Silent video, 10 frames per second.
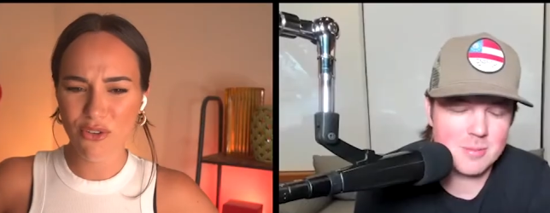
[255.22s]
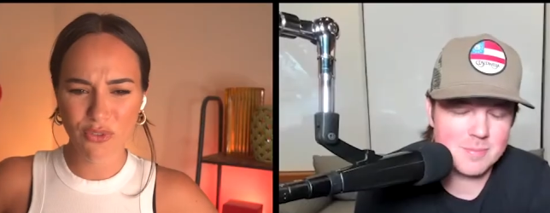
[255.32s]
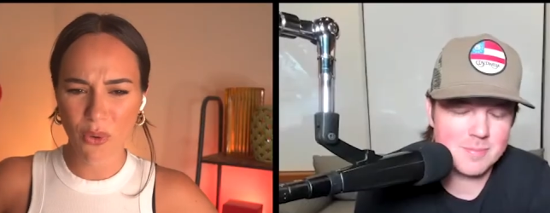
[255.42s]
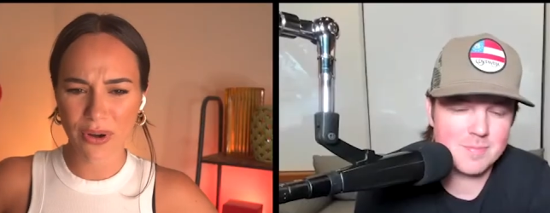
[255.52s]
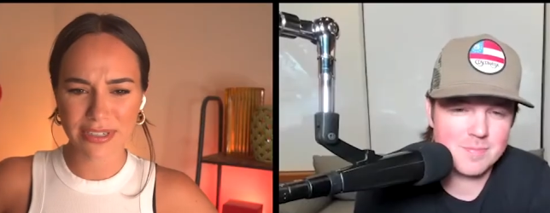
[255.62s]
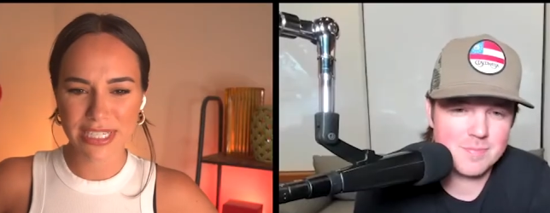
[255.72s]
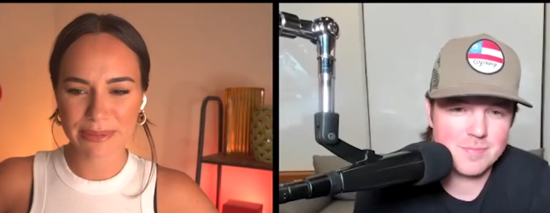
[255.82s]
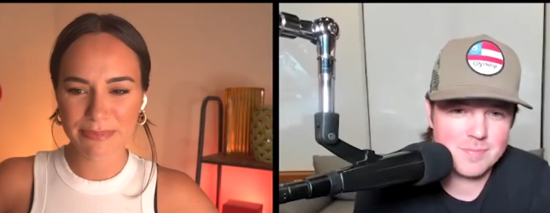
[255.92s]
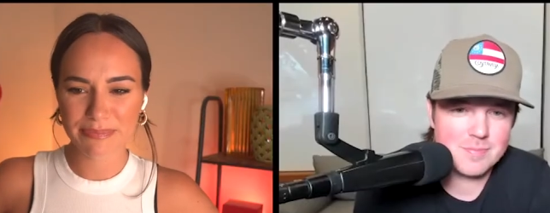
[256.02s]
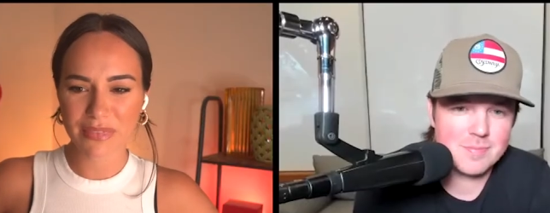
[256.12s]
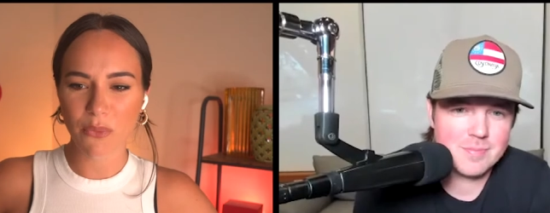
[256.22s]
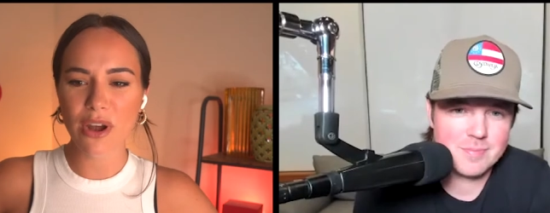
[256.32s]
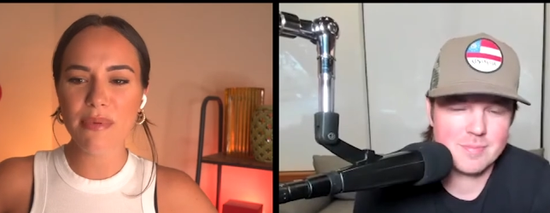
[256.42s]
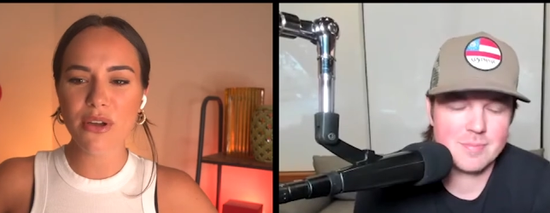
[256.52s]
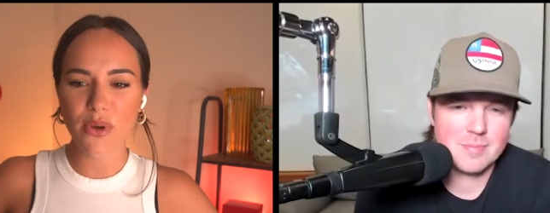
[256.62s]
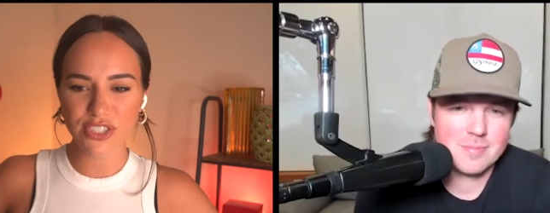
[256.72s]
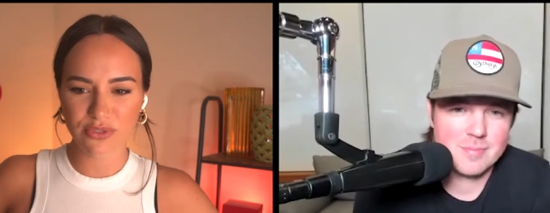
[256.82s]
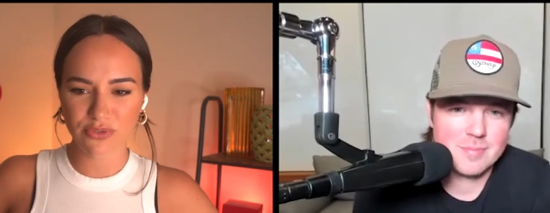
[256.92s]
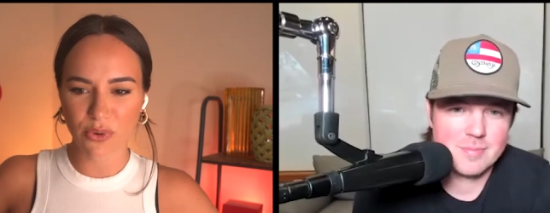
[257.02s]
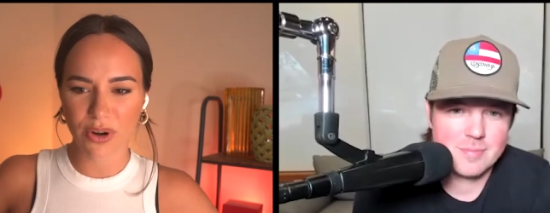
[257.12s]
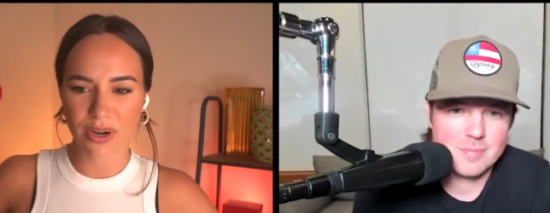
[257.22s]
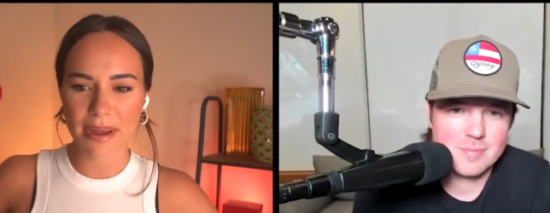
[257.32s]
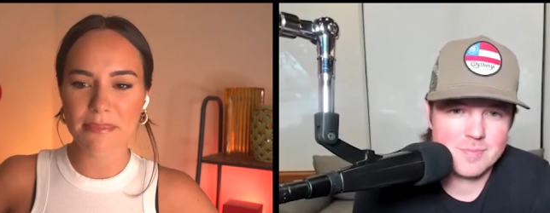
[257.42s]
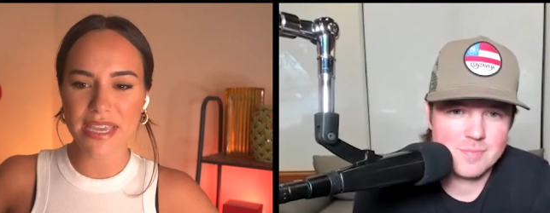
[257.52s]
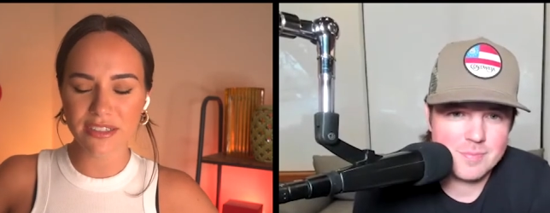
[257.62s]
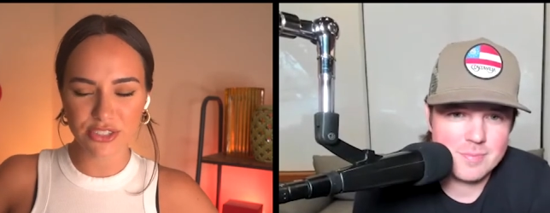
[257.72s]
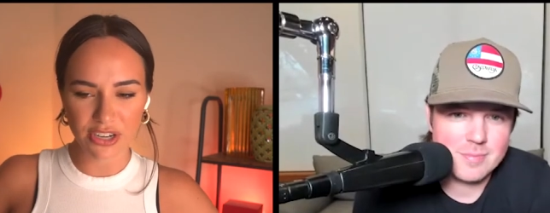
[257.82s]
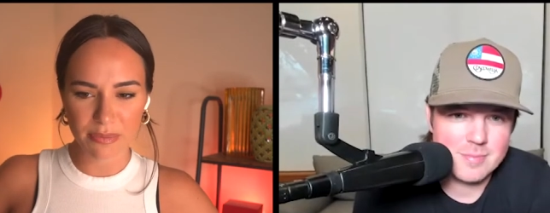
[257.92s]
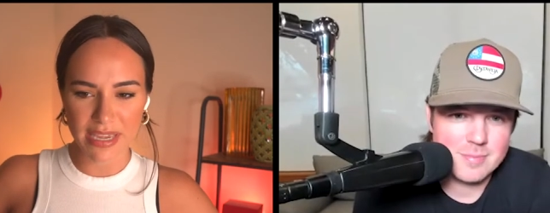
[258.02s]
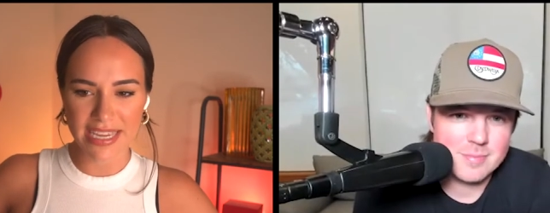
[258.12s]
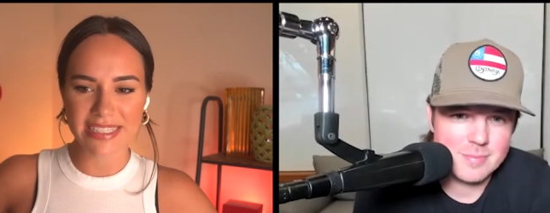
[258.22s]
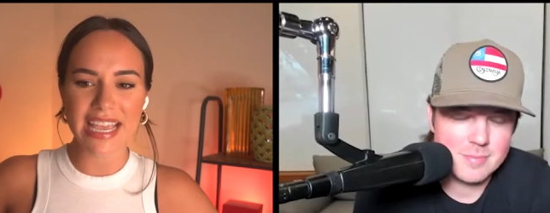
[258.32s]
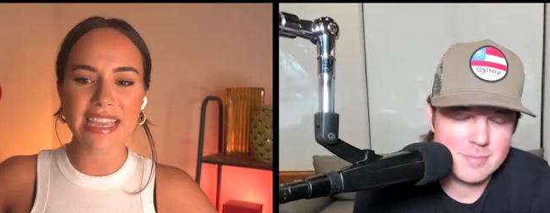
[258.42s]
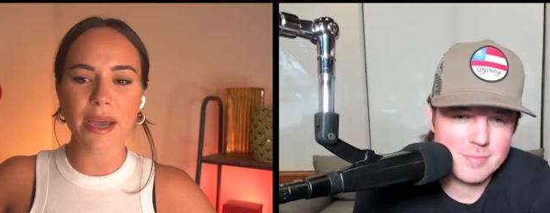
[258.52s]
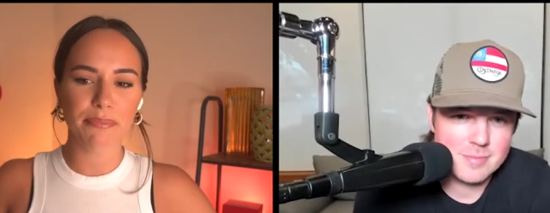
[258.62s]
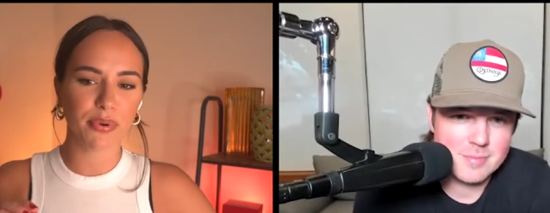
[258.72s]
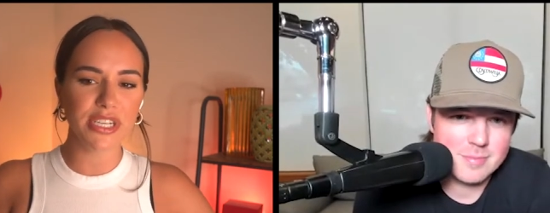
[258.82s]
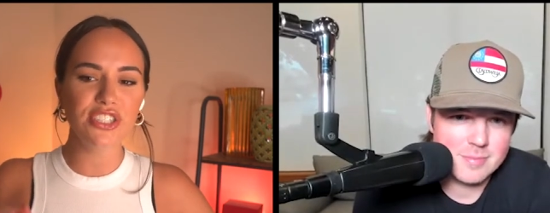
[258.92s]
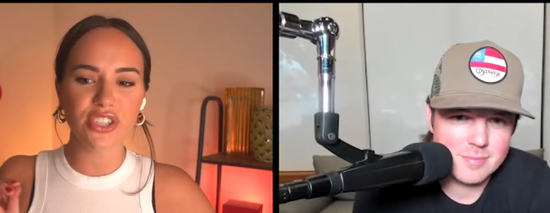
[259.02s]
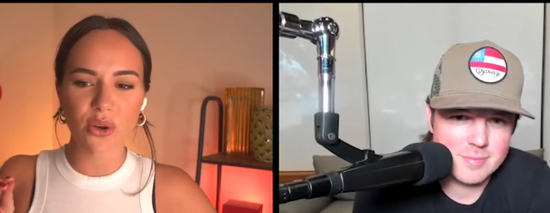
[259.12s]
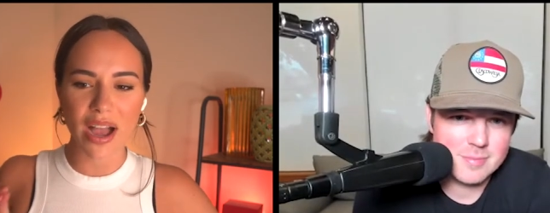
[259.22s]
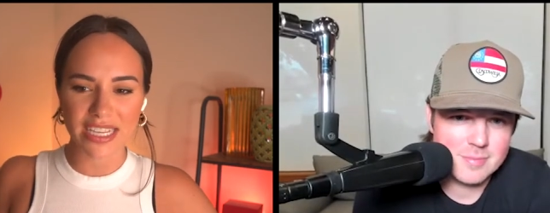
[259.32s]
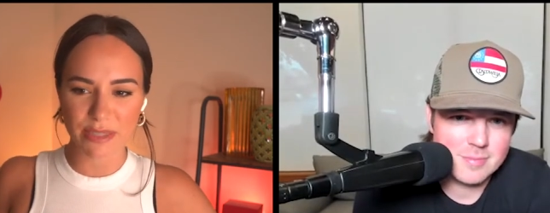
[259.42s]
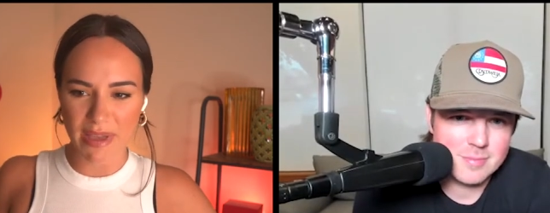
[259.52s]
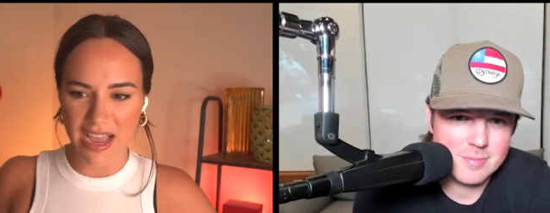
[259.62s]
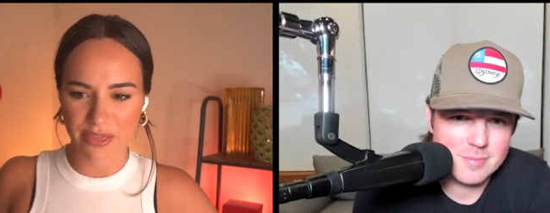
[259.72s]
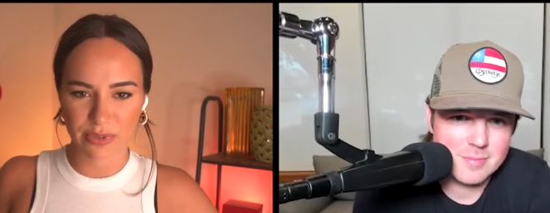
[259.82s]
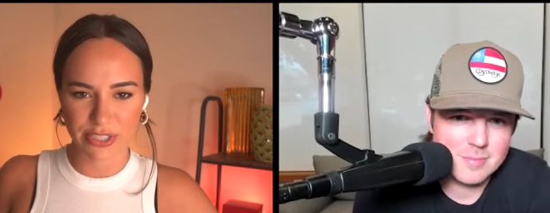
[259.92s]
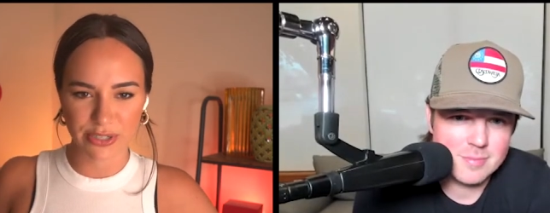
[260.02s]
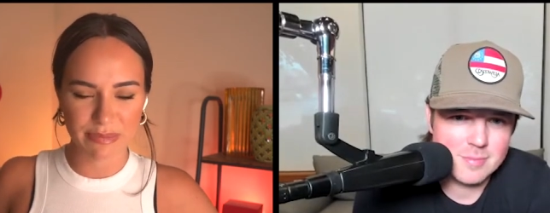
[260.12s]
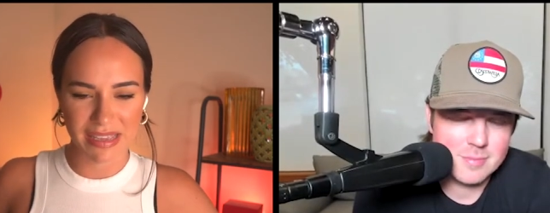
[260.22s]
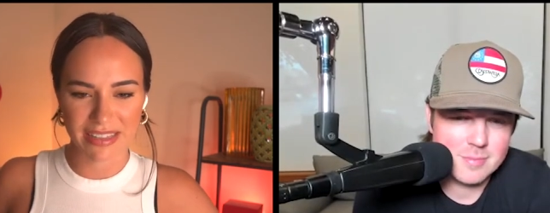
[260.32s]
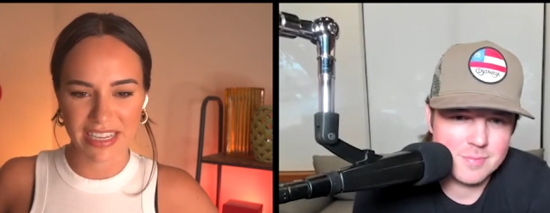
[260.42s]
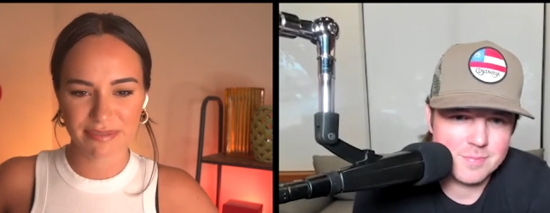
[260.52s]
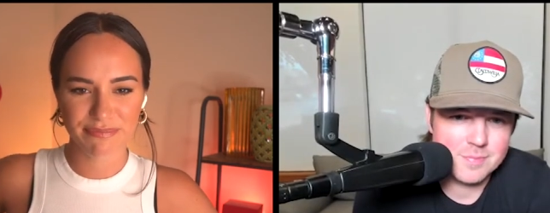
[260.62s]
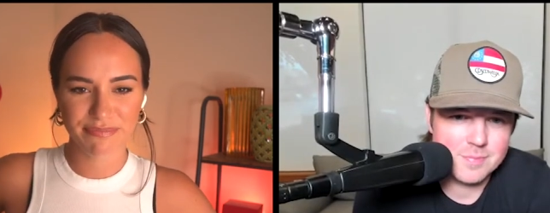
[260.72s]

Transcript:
Speaker 1: Oh, of course. What about question four? Me or drunk me? Take a pre-show ice bath with Dierks Bentley.